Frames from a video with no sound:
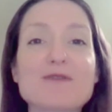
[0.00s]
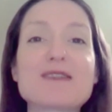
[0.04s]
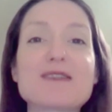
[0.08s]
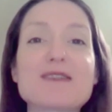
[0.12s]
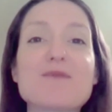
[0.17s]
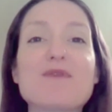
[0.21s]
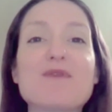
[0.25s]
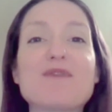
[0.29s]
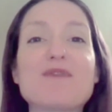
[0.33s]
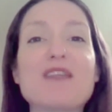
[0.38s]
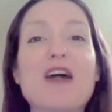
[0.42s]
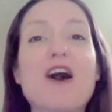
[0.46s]
some
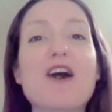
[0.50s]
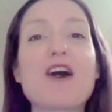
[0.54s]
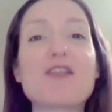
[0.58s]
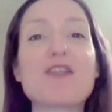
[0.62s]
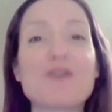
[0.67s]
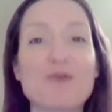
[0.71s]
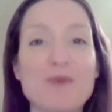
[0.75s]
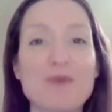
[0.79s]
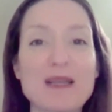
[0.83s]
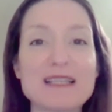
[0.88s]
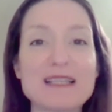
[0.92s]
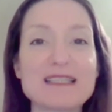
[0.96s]
of the
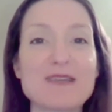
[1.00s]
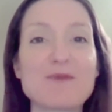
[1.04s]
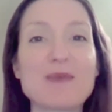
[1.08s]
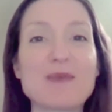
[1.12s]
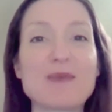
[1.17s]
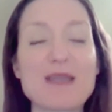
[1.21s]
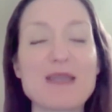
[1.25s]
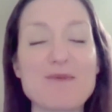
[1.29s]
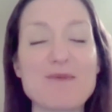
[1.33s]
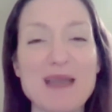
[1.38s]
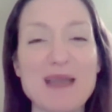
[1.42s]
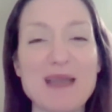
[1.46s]
other ways that we
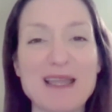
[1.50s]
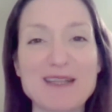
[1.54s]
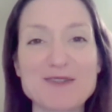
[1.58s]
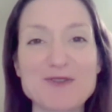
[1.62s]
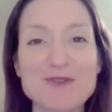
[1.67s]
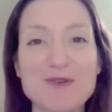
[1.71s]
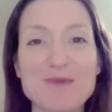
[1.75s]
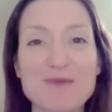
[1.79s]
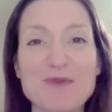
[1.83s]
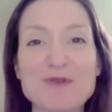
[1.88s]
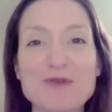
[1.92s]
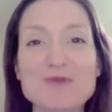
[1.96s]
can balance
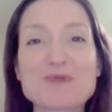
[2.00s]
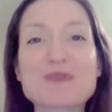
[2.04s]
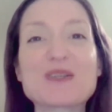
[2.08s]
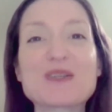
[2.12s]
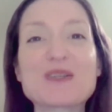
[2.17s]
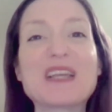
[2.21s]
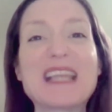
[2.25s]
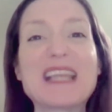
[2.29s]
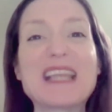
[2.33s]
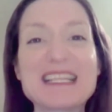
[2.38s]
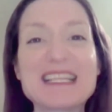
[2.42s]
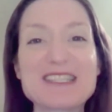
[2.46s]
hormones, which
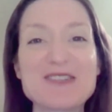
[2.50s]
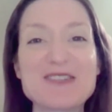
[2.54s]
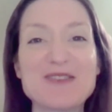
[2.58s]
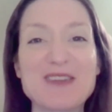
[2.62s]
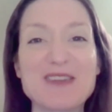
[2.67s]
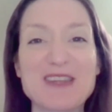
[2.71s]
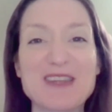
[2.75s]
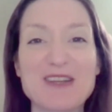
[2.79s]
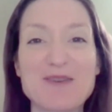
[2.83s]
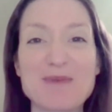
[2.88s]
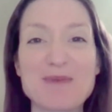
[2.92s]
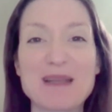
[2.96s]
I'll get to a
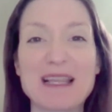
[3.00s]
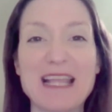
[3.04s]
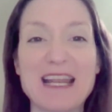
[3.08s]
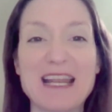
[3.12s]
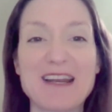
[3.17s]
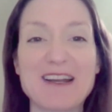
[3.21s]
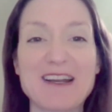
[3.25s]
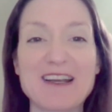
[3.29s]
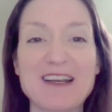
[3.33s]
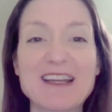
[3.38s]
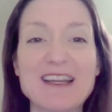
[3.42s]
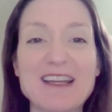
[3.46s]
little bit
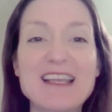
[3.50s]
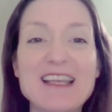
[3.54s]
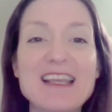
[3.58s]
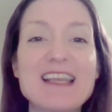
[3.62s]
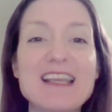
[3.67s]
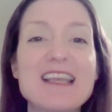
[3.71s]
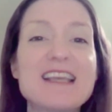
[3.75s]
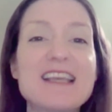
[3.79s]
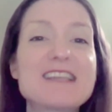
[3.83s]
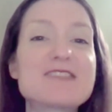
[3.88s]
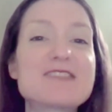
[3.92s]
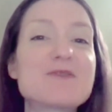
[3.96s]
later.
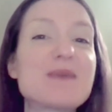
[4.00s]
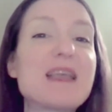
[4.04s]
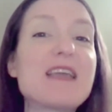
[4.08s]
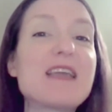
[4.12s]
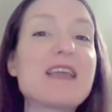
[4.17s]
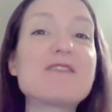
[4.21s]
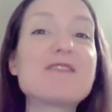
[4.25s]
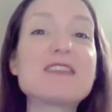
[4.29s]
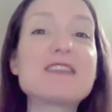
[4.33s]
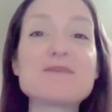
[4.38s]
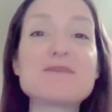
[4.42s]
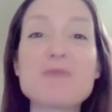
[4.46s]
So we
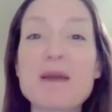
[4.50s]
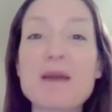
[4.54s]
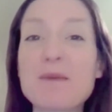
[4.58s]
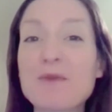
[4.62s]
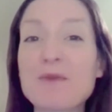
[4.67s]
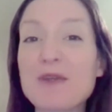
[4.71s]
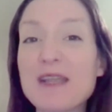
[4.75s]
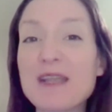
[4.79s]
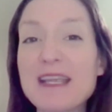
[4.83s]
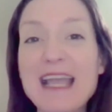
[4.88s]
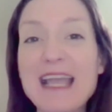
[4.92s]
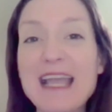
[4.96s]
have these
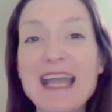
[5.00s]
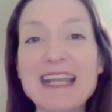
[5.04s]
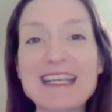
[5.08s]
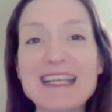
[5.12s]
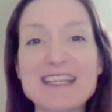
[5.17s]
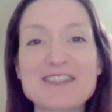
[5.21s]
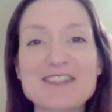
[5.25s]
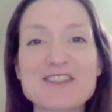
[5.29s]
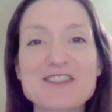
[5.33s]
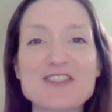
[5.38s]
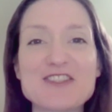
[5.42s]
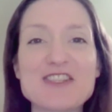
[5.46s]
memory and
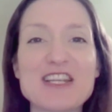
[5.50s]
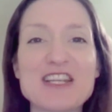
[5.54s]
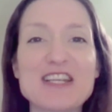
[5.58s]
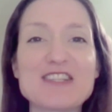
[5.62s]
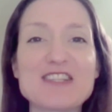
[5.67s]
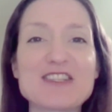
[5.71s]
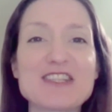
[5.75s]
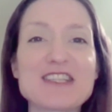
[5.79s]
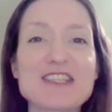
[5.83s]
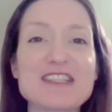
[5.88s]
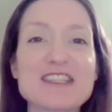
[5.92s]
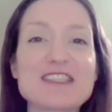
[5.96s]
cognition
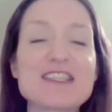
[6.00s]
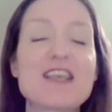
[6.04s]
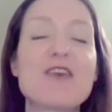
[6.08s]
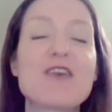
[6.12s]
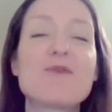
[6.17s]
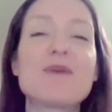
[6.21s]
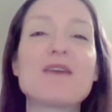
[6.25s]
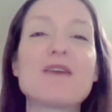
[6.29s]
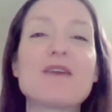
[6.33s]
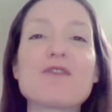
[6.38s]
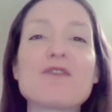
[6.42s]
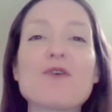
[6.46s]
changes.
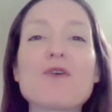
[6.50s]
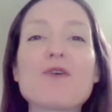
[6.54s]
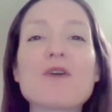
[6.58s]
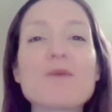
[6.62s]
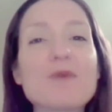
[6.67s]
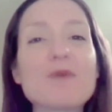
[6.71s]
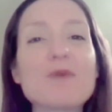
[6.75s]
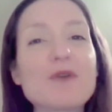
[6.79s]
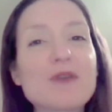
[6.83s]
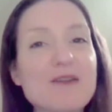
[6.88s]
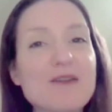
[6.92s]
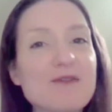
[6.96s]
We have the
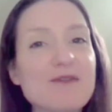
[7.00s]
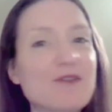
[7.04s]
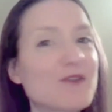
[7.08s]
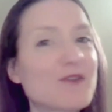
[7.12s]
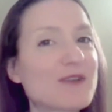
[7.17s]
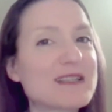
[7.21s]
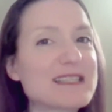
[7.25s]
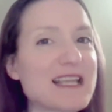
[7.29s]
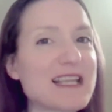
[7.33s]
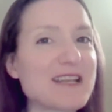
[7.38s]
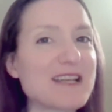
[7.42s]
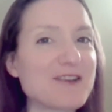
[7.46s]
hormone
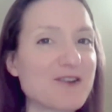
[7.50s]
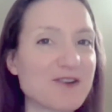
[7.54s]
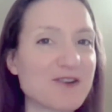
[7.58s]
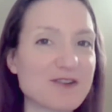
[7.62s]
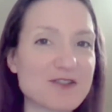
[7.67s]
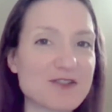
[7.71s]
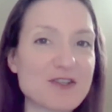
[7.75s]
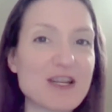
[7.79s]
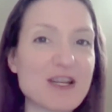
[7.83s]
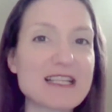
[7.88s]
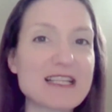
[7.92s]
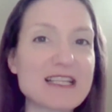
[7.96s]
influence on
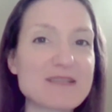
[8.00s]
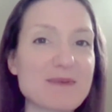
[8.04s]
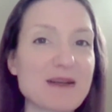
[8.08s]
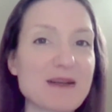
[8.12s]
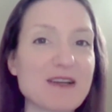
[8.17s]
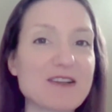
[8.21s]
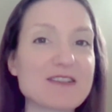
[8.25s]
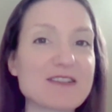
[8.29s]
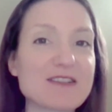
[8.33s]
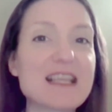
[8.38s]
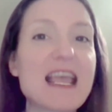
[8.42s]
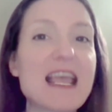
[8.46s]

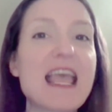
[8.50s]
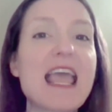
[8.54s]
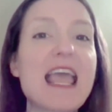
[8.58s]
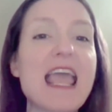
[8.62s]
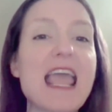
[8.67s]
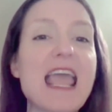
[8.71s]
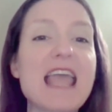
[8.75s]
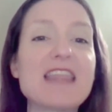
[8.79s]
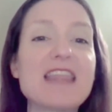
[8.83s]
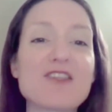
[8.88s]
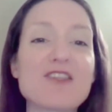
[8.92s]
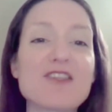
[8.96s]
neurotransmitters.
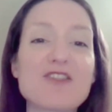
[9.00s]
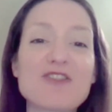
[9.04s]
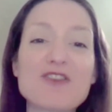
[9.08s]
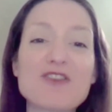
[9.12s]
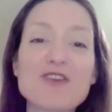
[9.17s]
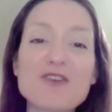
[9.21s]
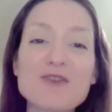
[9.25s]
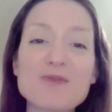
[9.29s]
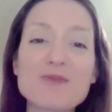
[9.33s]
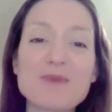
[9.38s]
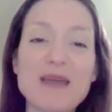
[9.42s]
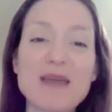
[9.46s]
And the
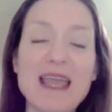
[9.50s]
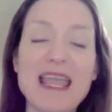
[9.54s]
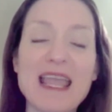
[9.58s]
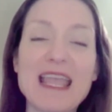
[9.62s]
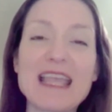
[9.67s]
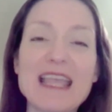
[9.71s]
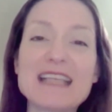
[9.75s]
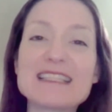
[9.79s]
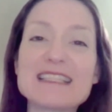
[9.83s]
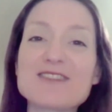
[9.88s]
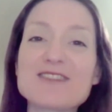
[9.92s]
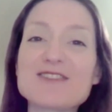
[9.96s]
third way
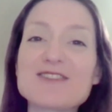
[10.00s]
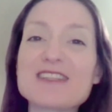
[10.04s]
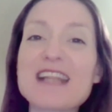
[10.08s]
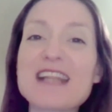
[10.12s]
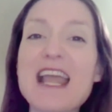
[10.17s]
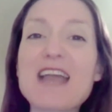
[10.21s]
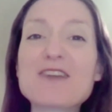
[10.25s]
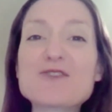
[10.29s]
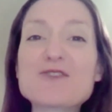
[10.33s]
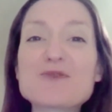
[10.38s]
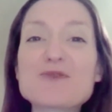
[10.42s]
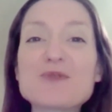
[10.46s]
is there's an
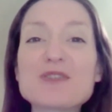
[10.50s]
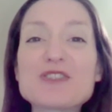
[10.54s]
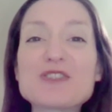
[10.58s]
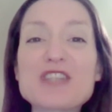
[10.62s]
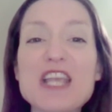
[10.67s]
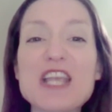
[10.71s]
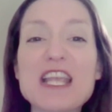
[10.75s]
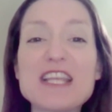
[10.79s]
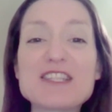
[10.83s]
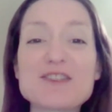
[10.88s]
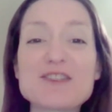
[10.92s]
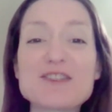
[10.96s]
actual
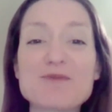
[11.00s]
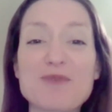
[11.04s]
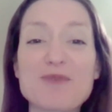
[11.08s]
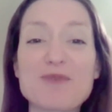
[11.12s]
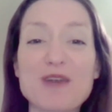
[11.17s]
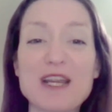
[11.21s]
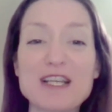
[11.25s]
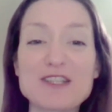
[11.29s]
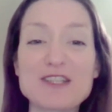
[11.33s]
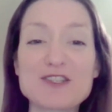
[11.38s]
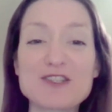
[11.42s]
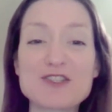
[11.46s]
change in
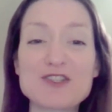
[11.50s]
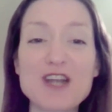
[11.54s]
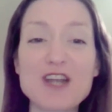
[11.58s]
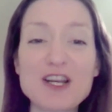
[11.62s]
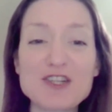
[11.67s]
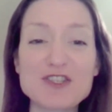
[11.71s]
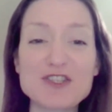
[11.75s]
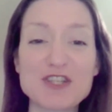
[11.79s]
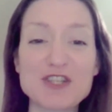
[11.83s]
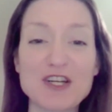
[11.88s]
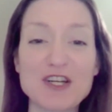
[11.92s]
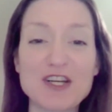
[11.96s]
brain
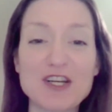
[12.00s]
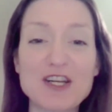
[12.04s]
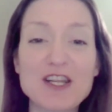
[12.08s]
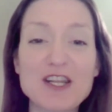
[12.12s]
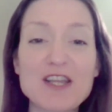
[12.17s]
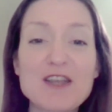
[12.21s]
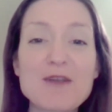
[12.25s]
structure.